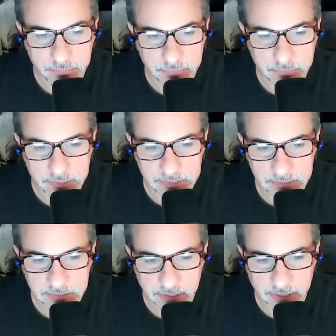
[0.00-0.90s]

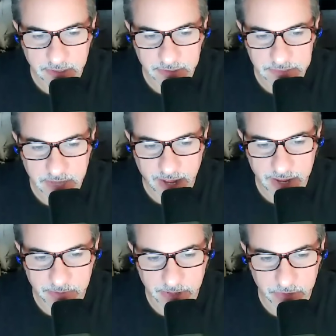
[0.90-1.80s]
This
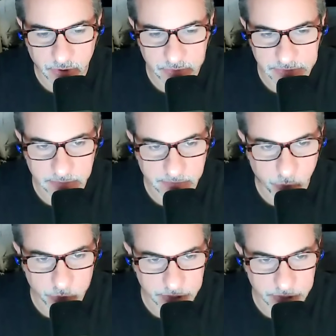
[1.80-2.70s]
timing, though, was
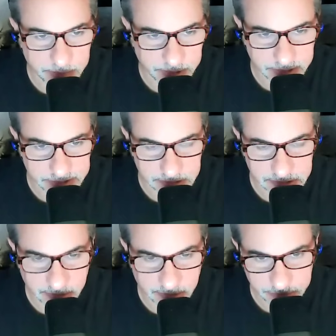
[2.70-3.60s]
unfortunate because he
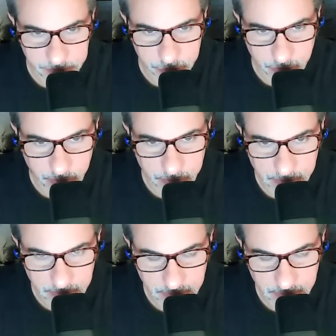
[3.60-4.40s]
suffered a stroke